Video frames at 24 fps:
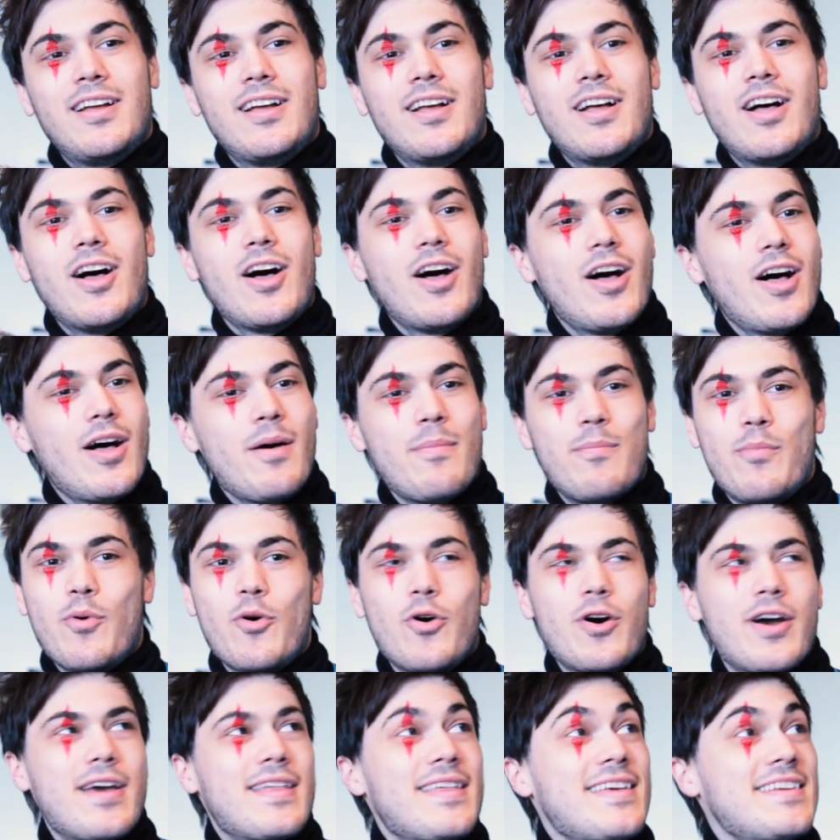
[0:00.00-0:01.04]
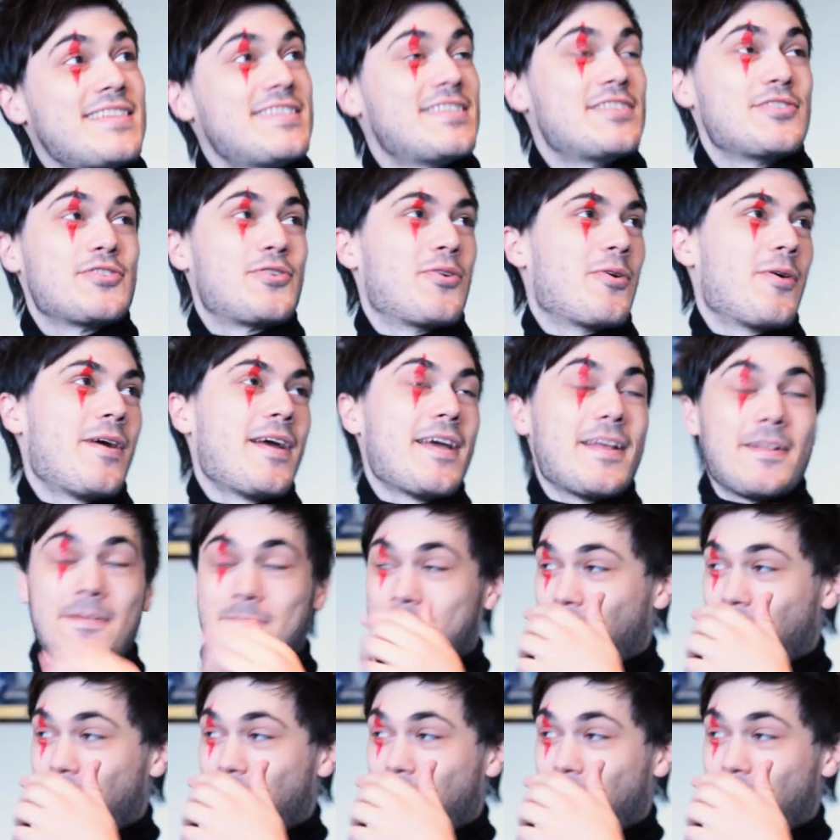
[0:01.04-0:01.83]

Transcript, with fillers: Oh boy, this is great.